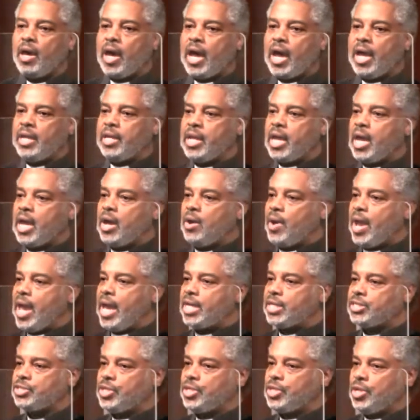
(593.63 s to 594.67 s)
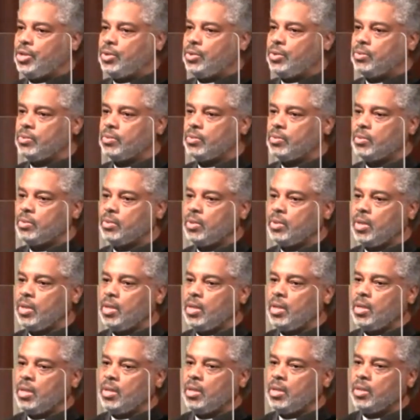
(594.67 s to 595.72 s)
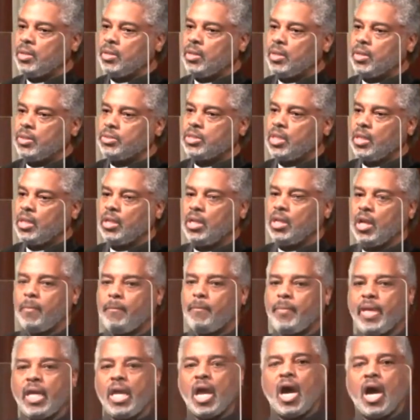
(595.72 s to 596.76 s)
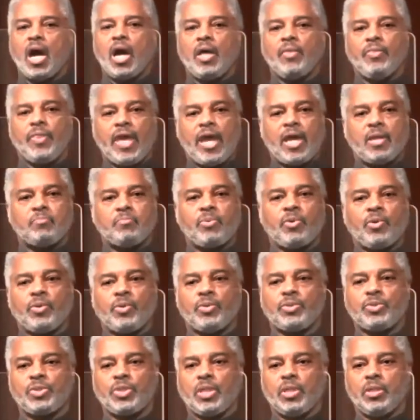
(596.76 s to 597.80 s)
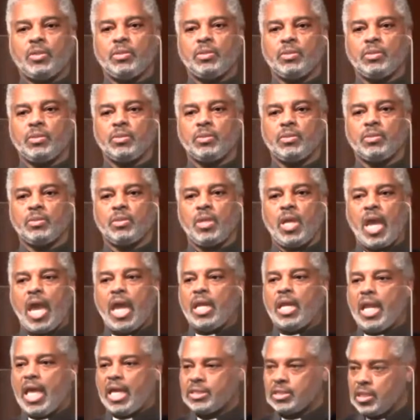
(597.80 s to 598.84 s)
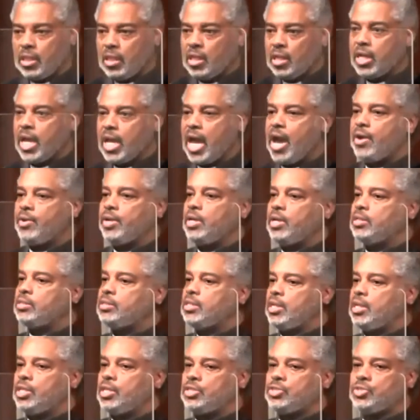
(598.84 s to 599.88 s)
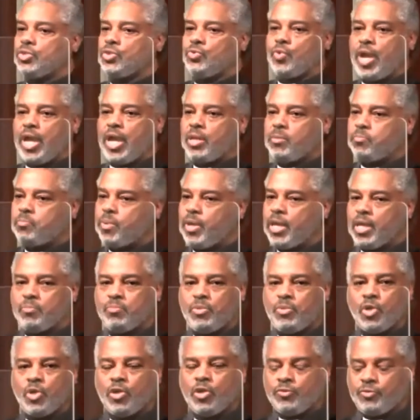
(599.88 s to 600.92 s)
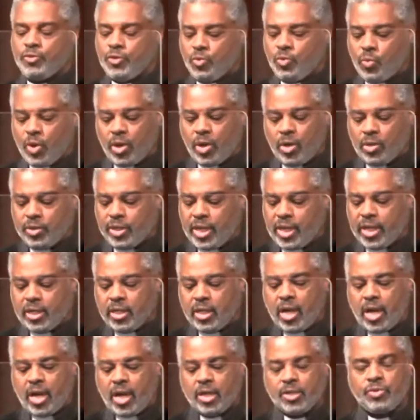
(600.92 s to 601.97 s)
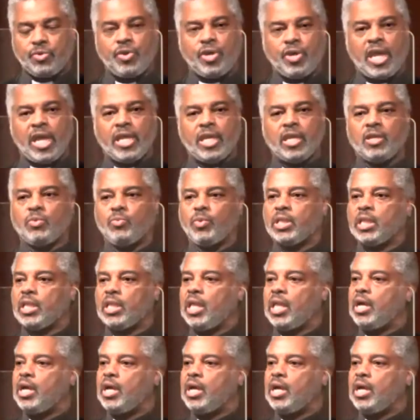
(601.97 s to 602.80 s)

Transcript: I now ask you to look beyond that person and let's look out into this great, big, beautiful world that God created with